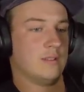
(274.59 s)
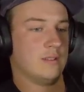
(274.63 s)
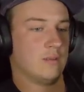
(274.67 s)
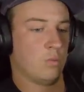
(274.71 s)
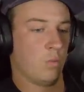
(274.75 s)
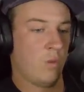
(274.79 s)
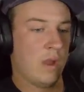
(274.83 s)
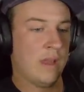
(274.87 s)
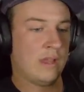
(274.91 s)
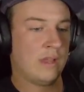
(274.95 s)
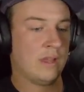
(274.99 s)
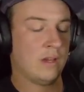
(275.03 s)

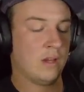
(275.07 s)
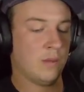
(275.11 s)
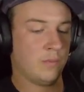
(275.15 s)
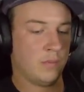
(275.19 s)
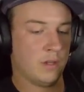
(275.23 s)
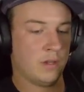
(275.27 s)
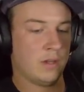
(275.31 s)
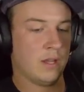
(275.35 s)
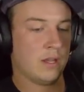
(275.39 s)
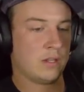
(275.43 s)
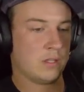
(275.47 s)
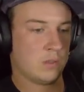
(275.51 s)
waking up
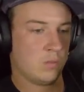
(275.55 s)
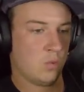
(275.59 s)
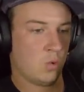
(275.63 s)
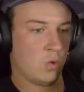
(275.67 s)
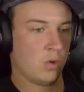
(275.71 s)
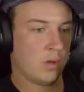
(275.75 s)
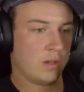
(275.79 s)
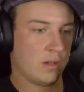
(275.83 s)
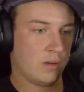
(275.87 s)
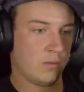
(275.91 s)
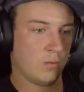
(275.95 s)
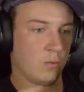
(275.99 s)
the next
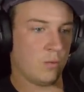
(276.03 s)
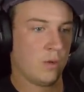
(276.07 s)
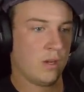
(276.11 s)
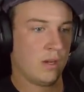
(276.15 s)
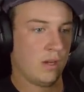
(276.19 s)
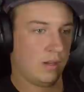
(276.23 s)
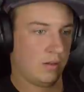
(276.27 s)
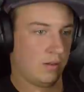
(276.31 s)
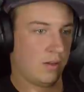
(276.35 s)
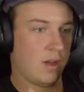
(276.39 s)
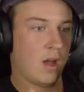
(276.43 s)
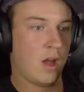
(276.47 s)
morning and
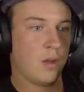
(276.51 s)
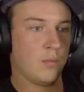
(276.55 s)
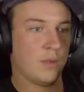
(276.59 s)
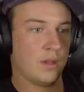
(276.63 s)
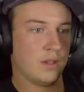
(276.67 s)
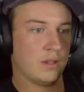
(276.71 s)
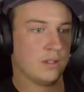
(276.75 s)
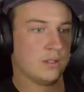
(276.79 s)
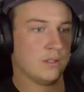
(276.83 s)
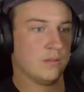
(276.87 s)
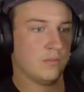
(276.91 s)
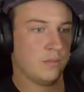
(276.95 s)
reading
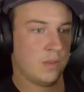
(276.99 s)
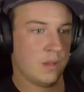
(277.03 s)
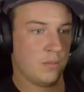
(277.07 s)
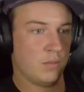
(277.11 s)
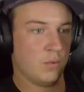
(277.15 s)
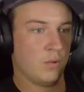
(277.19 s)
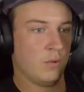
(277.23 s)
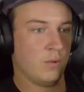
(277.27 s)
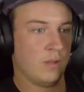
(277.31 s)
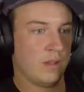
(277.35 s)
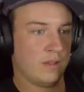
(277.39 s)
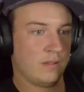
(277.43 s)
comments of
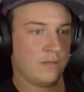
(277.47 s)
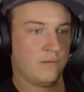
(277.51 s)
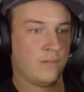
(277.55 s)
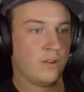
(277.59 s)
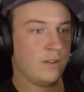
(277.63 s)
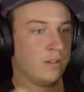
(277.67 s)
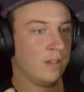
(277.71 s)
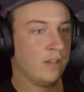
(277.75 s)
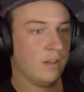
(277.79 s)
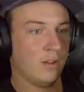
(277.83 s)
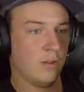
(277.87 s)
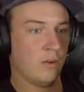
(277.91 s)
people like,
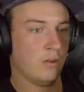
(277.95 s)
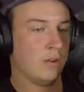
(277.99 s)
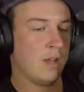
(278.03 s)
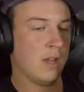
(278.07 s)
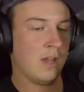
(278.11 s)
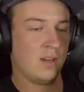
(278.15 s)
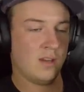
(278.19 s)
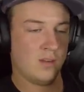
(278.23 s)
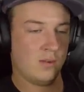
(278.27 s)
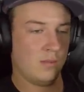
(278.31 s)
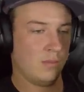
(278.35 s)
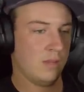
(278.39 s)
fucking go
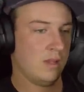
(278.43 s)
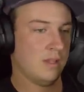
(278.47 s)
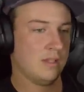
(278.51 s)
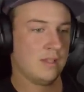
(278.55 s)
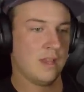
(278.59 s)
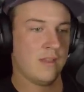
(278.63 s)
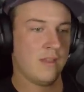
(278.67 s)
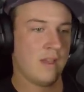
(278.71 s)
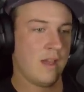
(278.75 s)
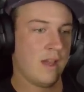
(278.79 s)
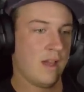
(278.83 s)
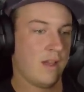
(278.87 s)
get them, this
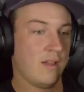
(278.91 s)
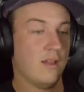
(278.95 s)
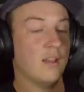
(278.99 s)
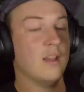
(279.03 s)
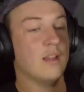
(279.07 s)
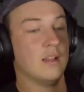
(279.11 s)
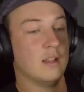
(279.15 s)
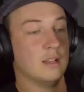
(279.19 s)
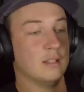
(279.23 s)
and that,